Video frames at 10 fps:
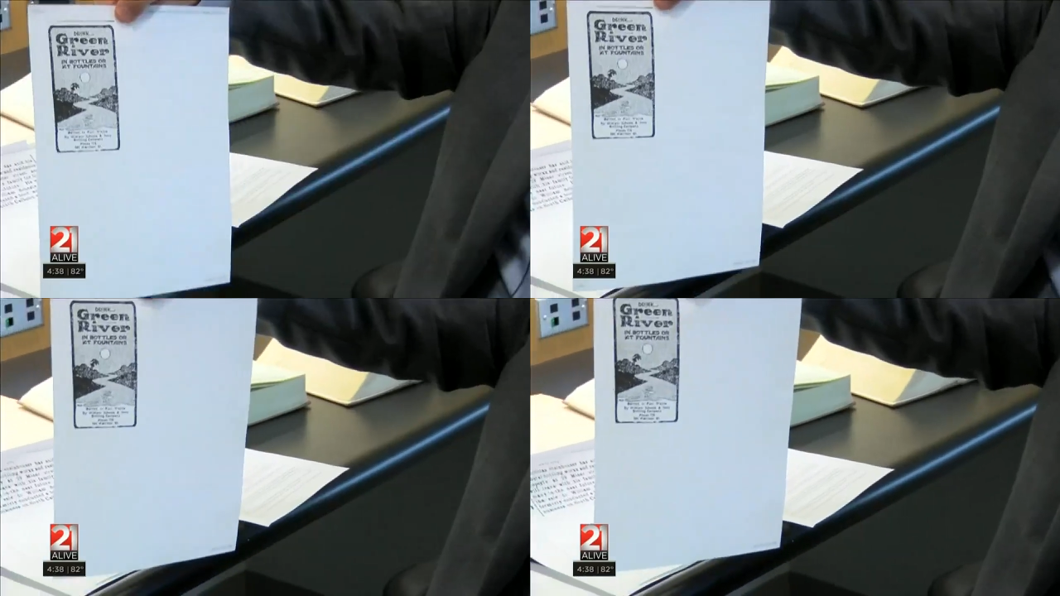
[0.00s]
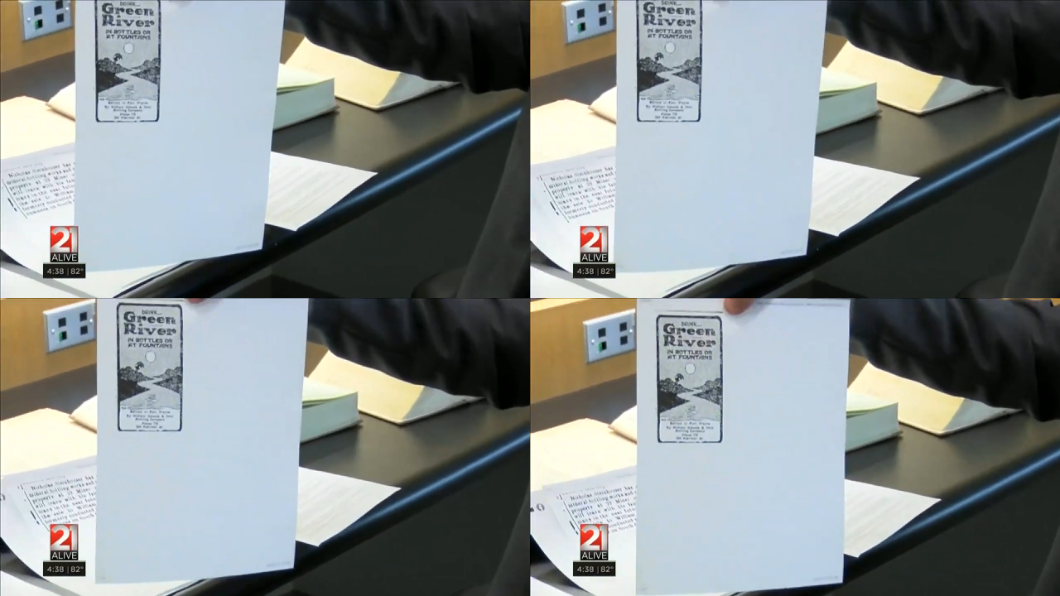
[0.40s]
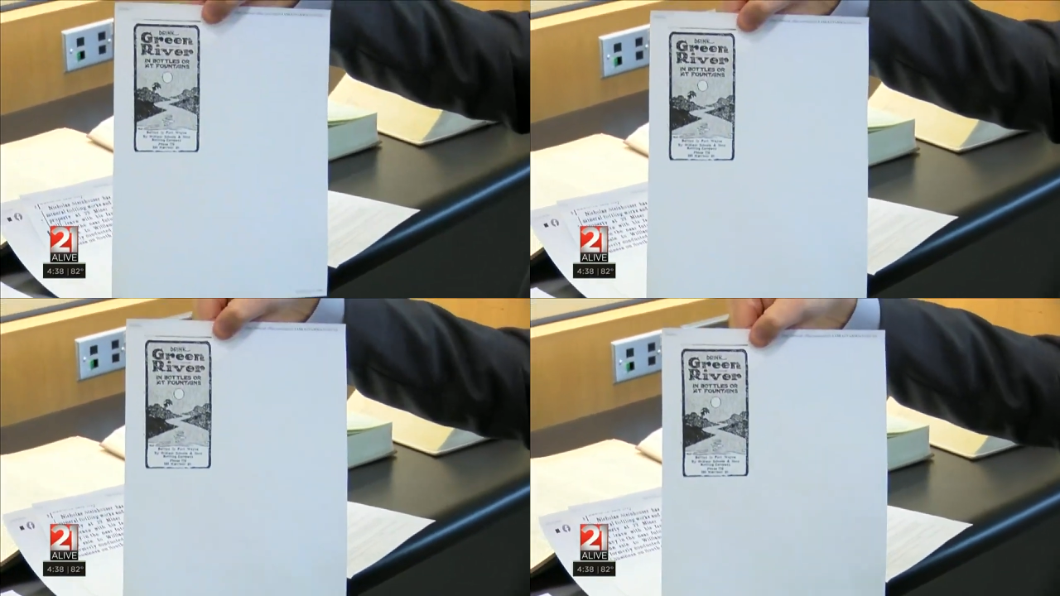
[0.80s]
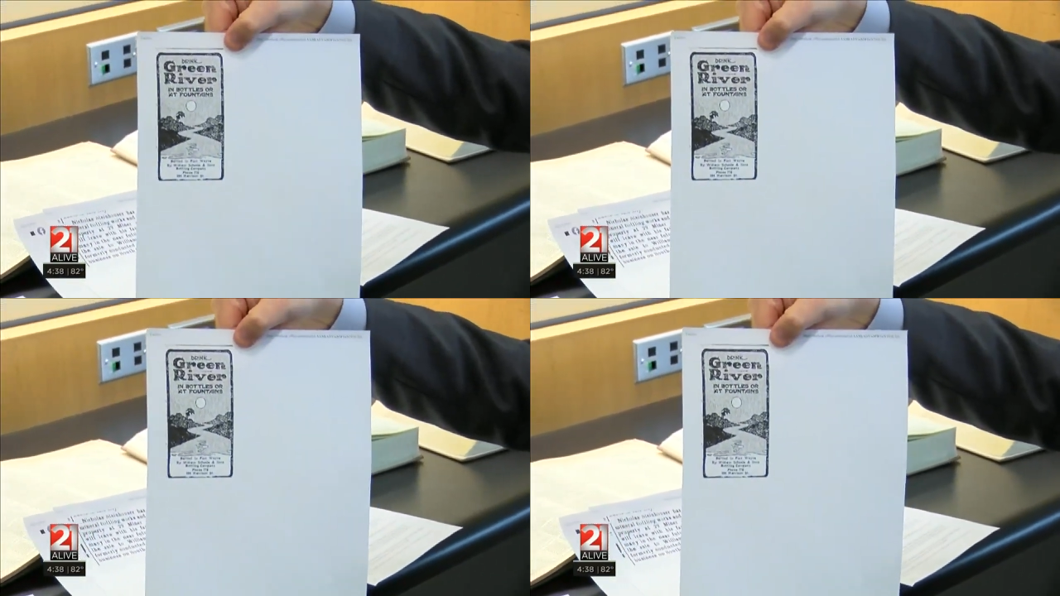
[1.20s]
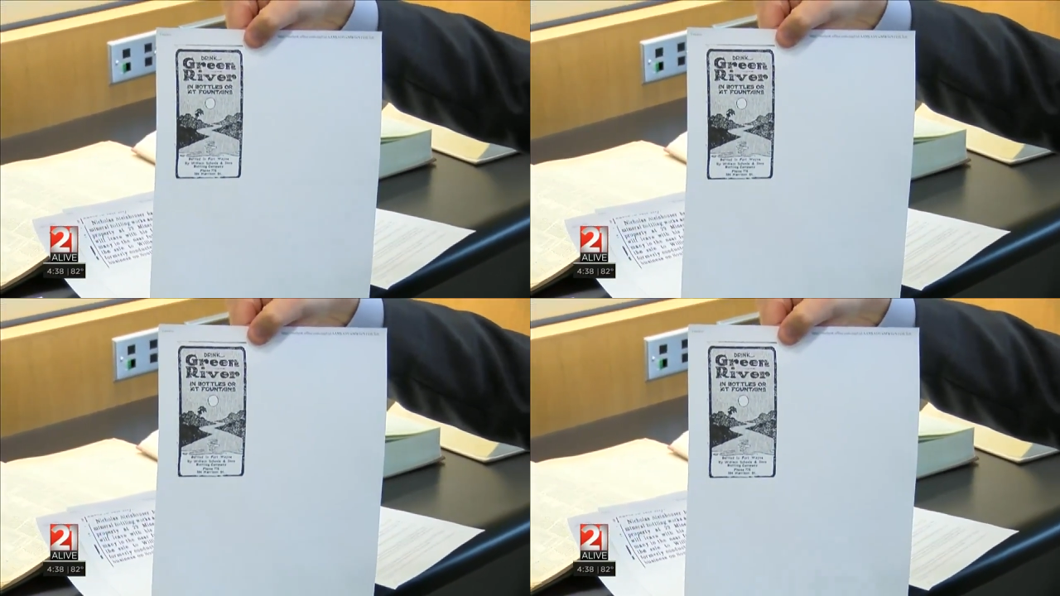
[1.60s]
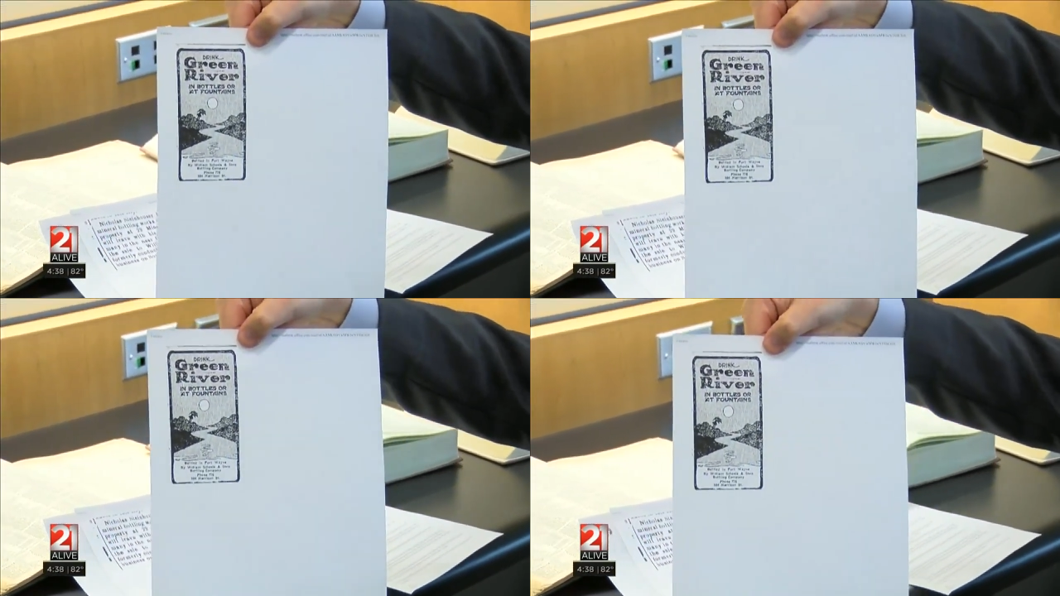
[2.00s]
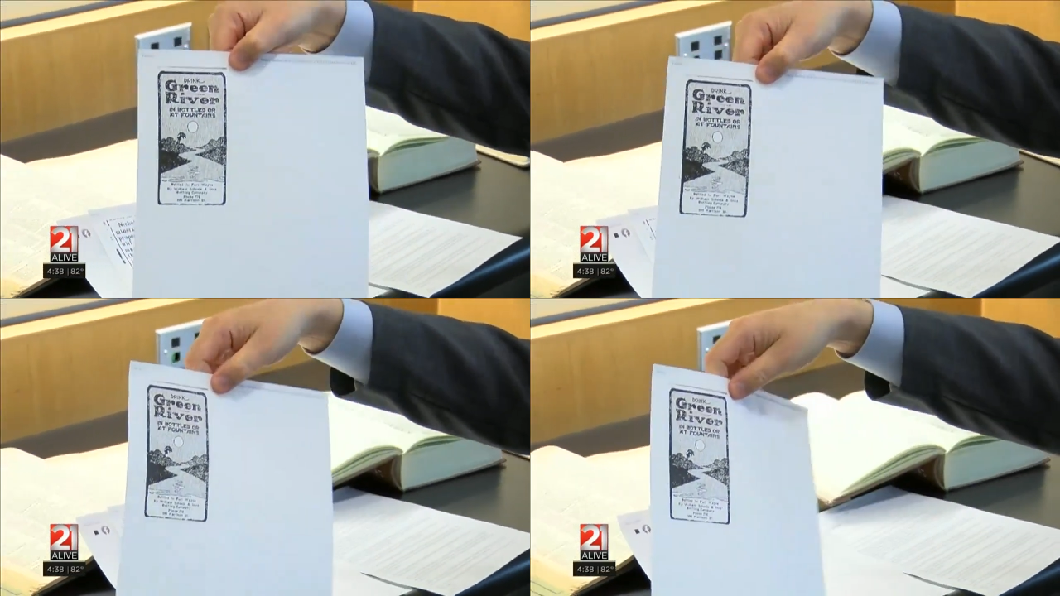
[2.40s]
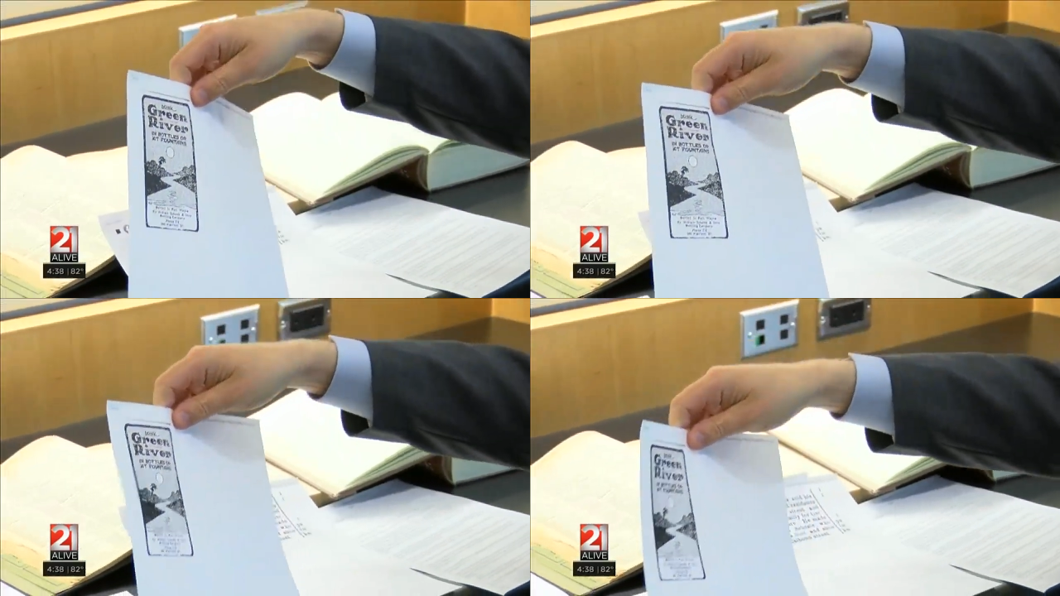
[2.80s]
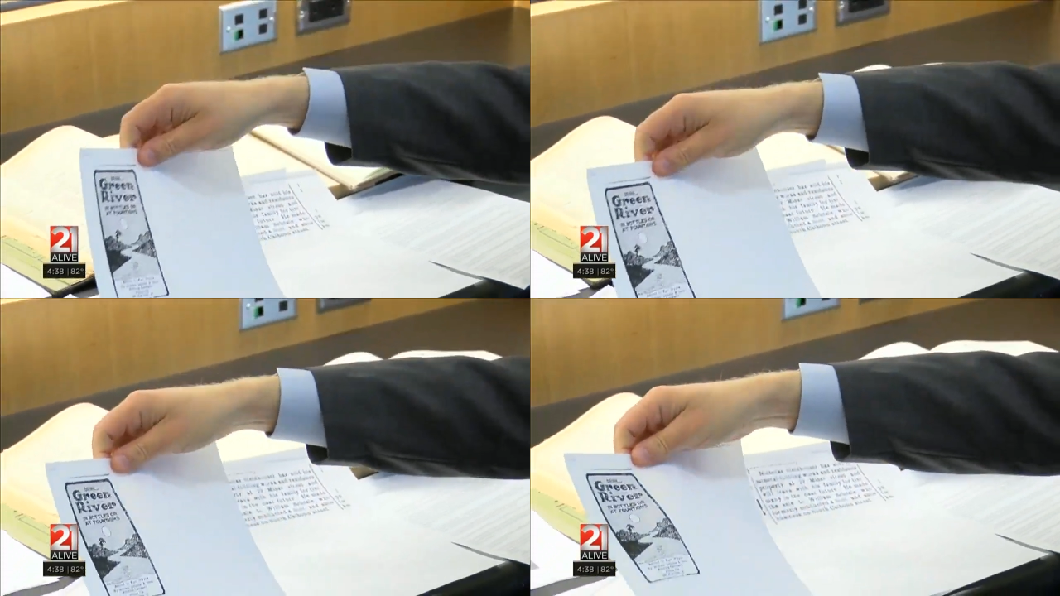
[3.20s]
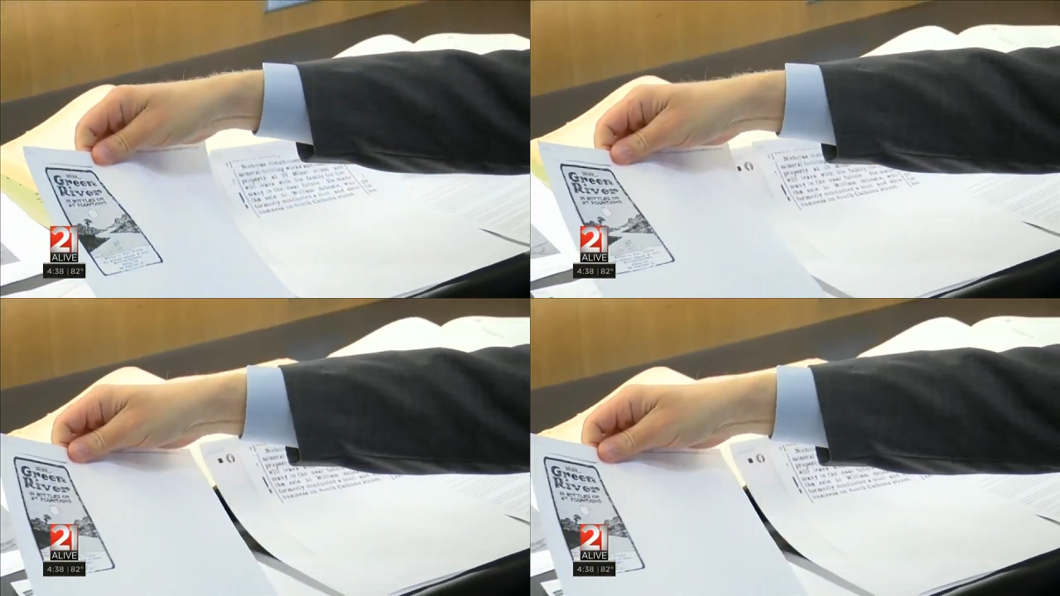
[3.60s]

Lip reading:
[unreadable: no face in view]